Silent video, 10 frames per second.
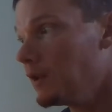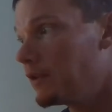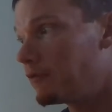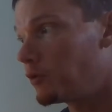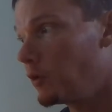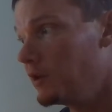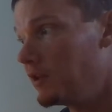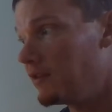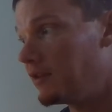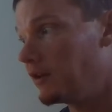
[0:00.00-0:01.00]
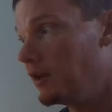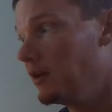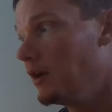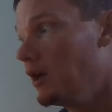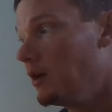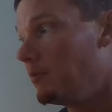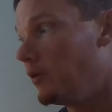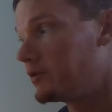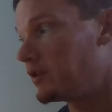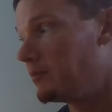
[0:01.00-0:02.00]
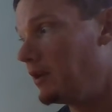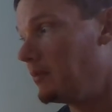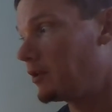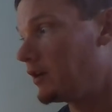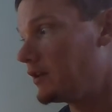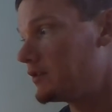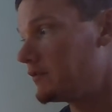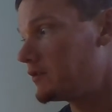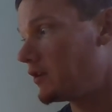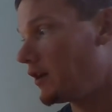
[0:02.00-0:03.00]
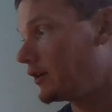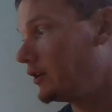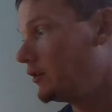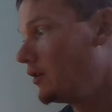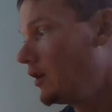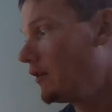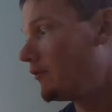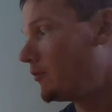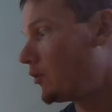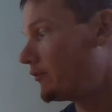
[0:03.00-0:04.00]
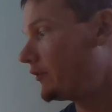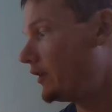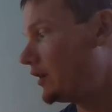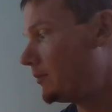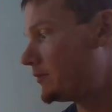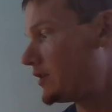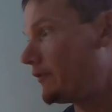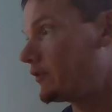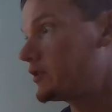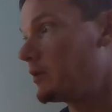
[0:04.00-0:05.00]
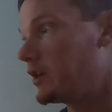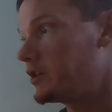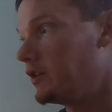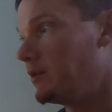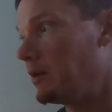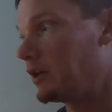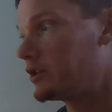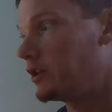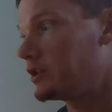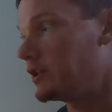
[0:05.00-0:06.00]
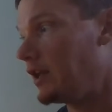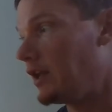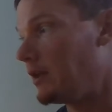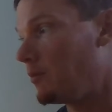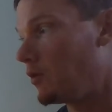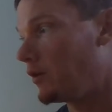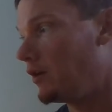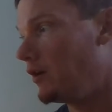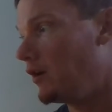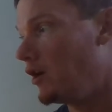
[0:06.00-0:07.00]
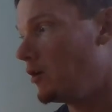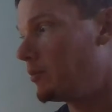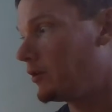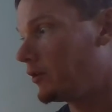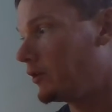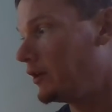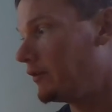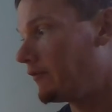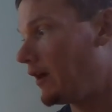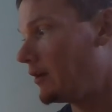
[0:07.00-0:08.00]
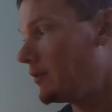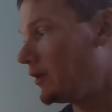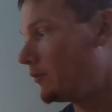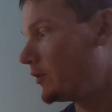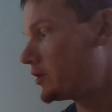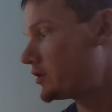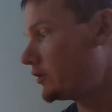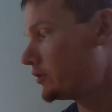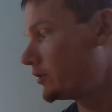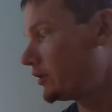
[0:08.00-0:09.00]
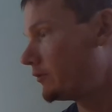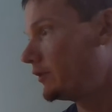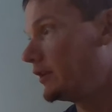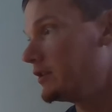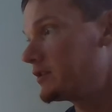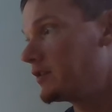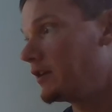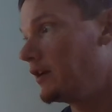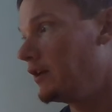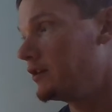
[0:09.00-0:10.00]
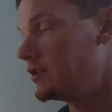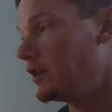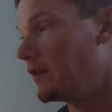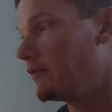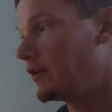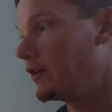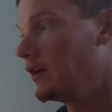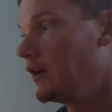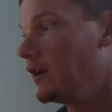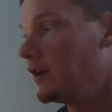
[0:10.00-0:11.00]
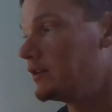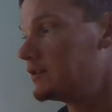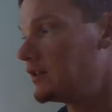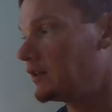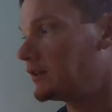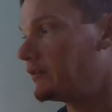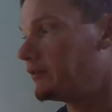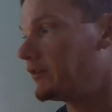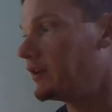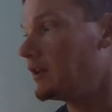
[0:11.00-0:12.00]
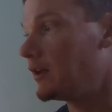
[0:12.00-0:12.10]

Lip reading: The Freudian theory bolstered many progressives to argue for more freedom, self-expression among children, and a more open learning environment in which children could release the energy of their instinctive